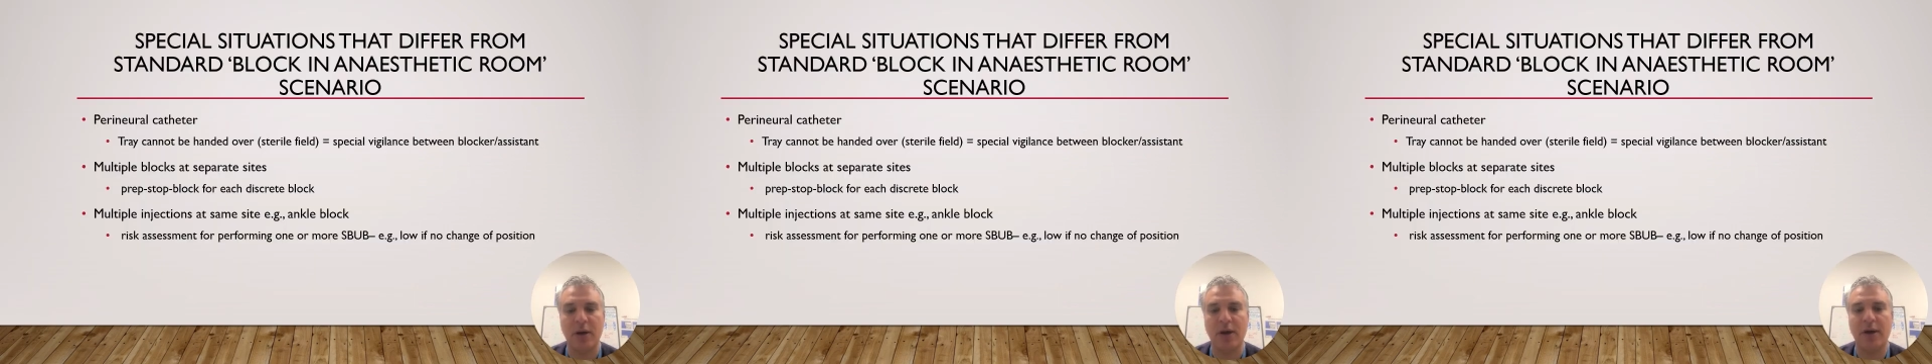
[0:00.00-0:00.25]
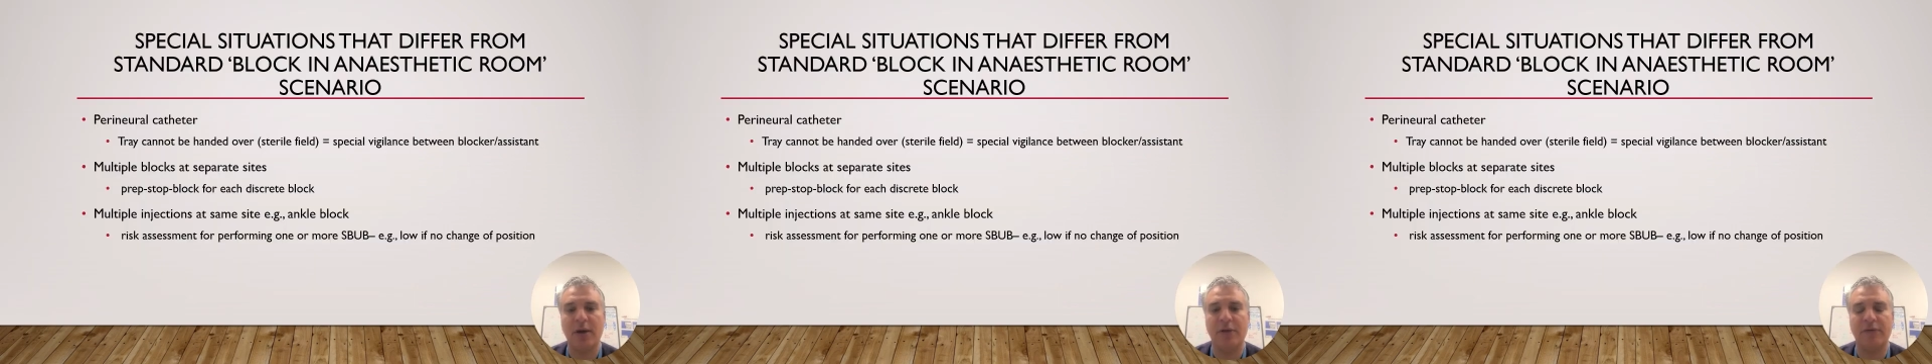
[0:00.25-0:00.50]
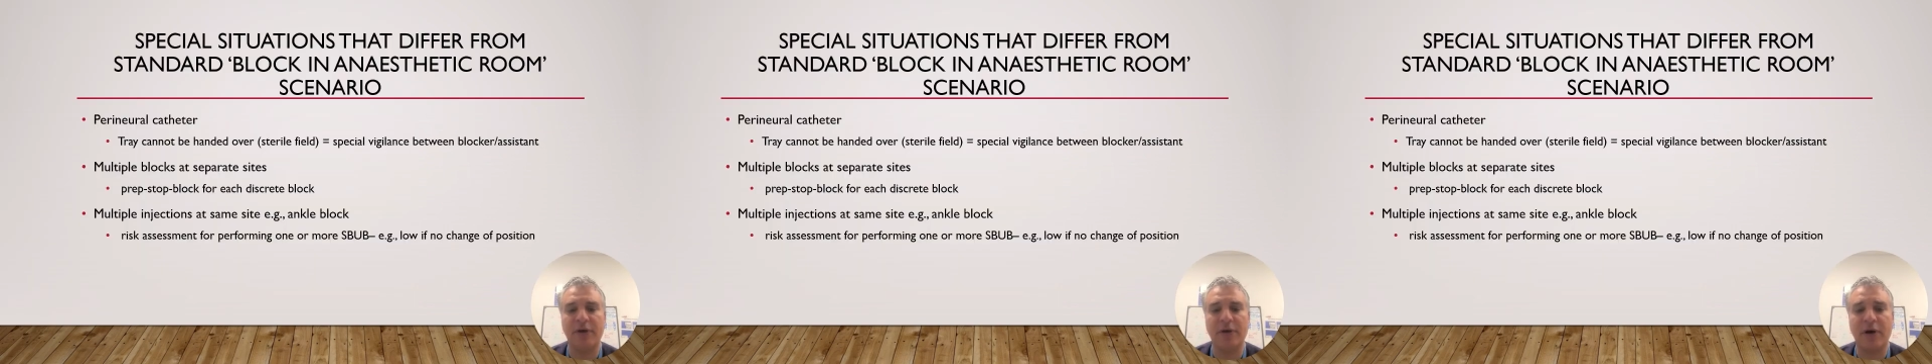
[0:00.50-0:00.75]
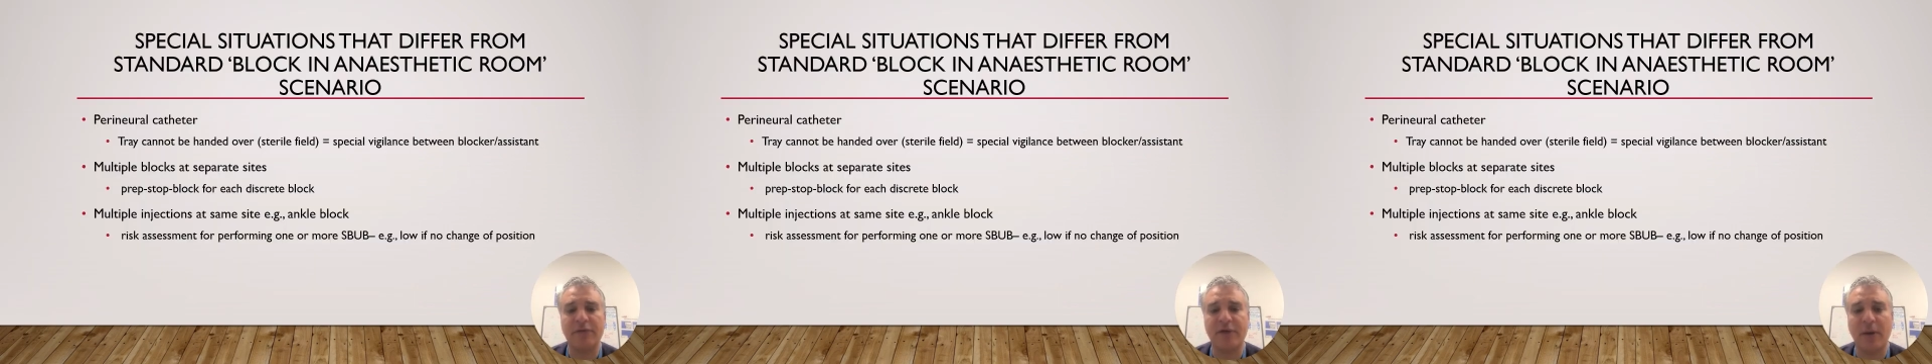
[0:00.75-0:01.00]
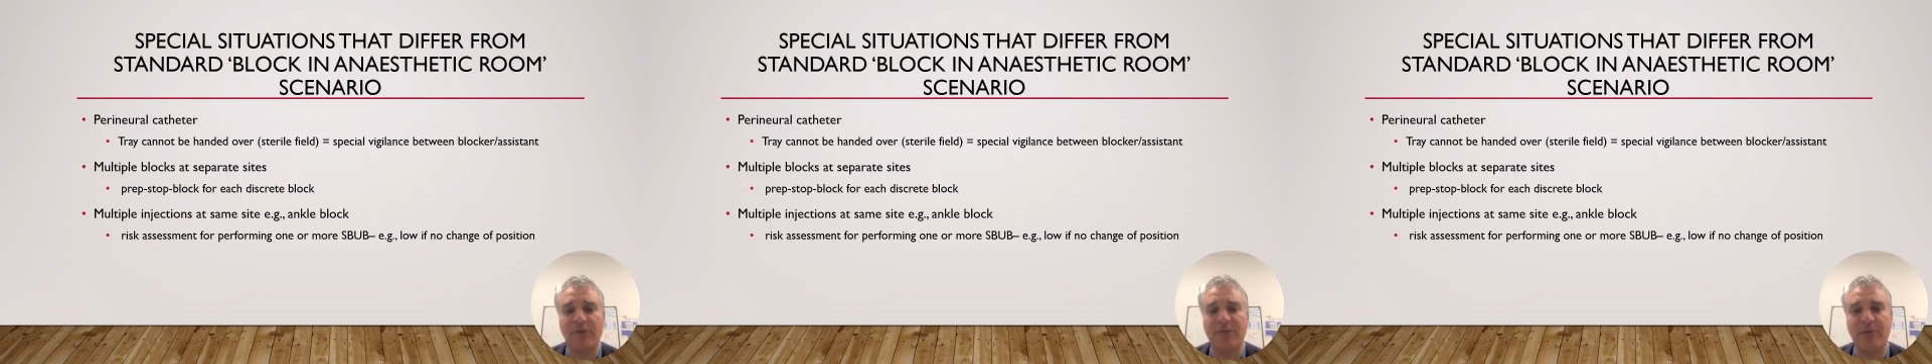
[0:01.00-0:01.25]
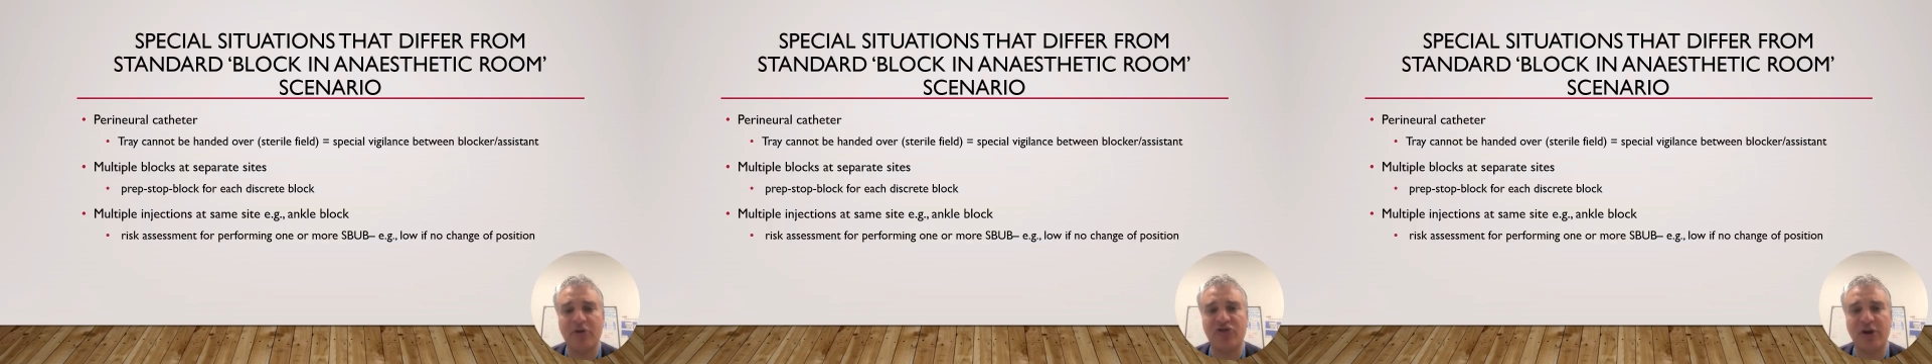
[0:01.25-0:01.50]
There are some special
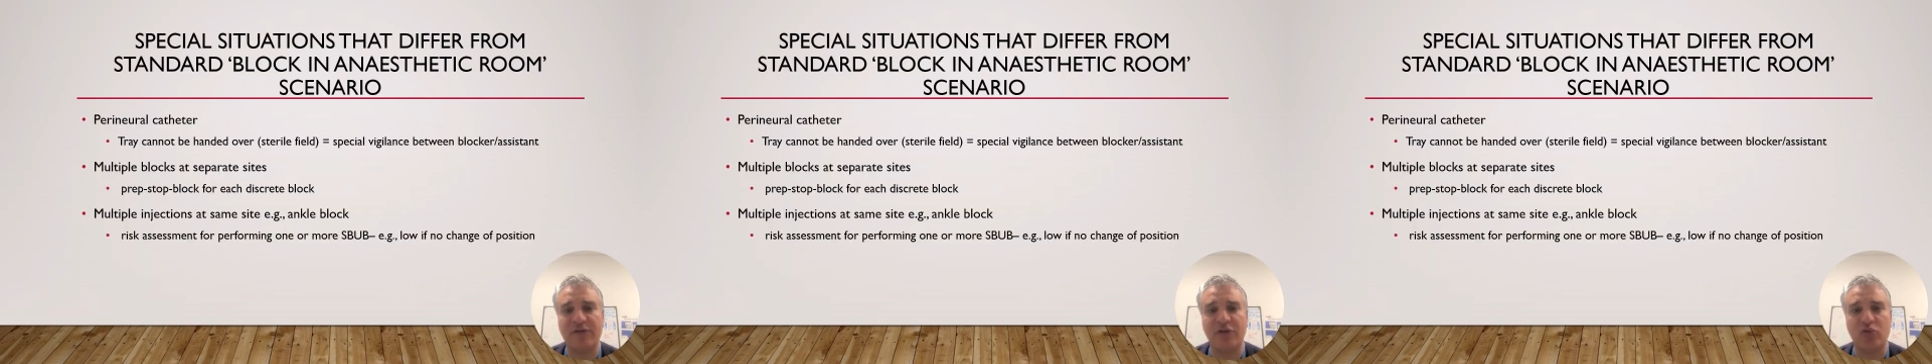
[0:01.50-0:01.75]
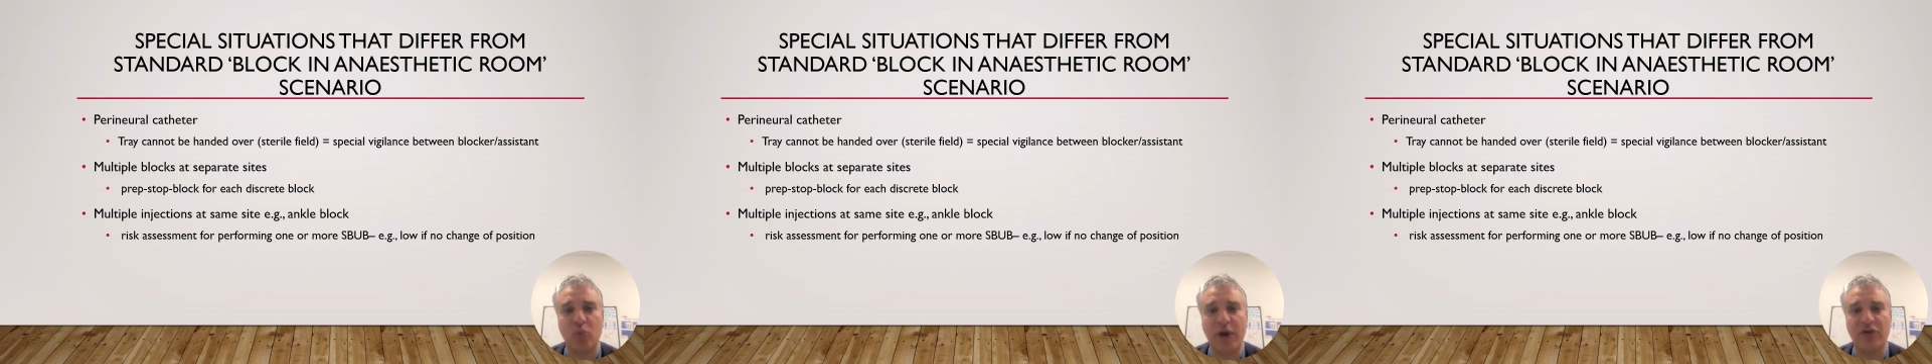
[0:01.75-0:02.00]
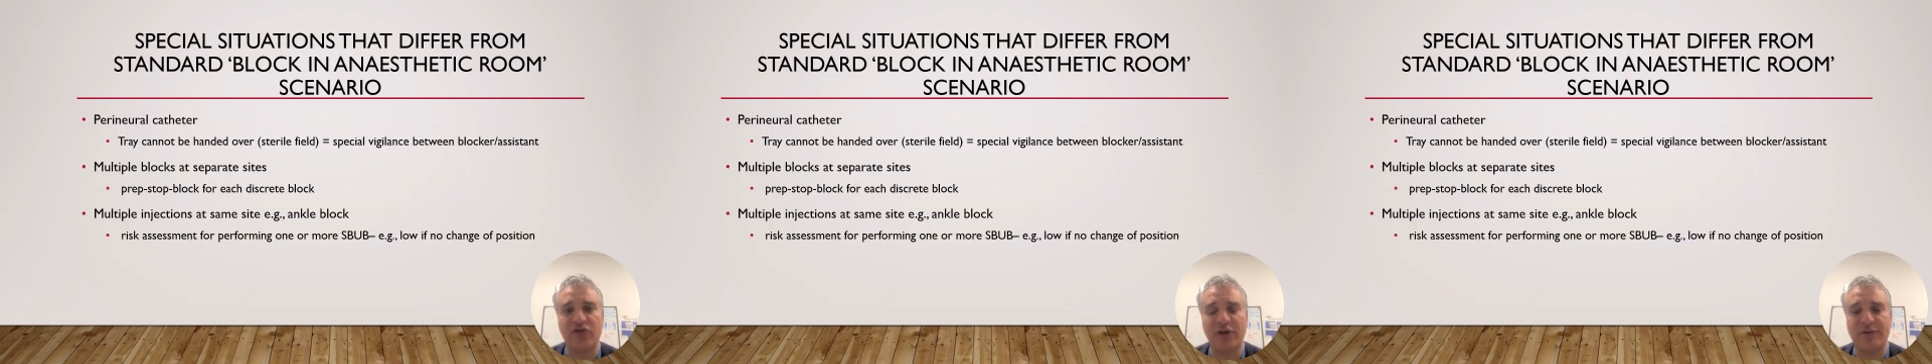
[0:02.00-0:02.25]
situations